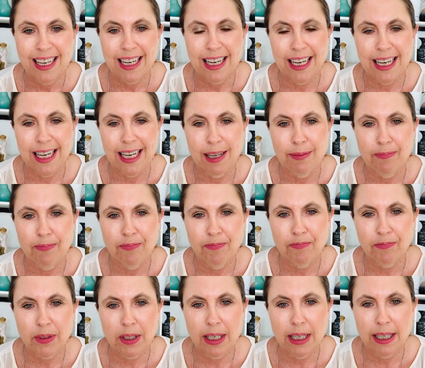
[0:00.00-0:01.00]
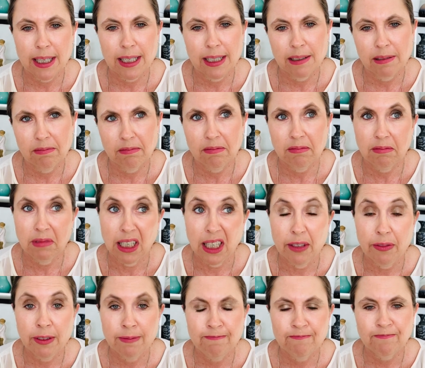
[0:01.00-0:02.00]

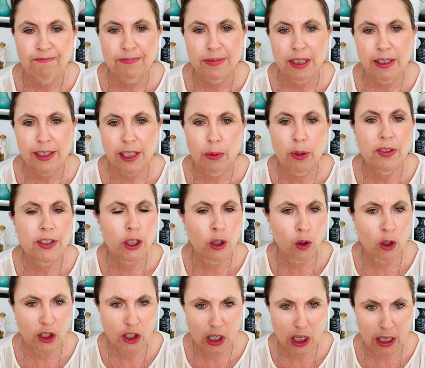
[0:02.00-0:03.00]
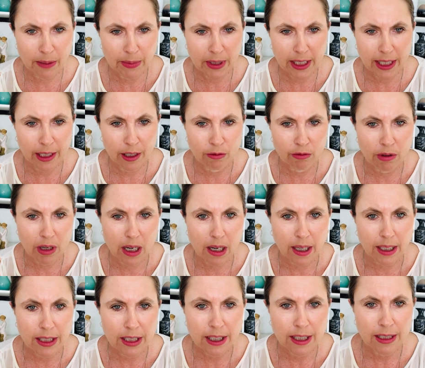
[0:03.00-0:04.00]
11. So we've still got time to get it
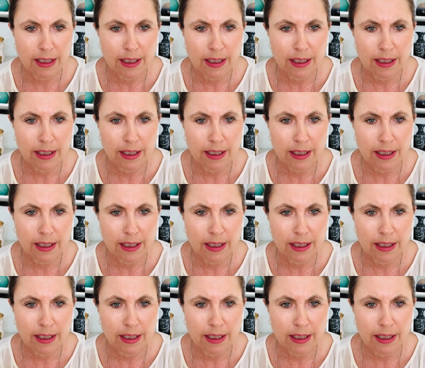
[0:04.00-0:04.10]
right.